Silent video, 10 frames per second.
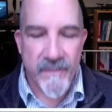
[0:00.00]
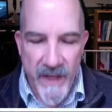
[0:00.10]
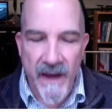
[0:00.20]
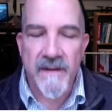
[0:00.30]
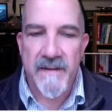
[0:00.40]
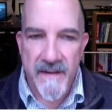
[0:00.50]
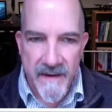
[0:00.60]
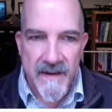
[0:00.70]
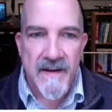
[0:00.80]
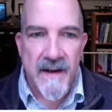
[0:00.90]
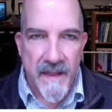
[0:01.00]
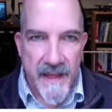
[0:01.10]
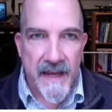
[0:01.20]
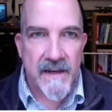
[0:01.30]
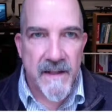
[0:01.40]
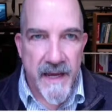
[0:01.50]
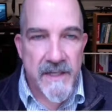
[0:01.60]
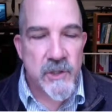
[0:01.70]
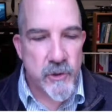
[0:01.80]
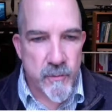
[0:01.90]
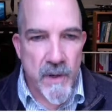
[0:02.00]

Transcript: Yeah, that is true.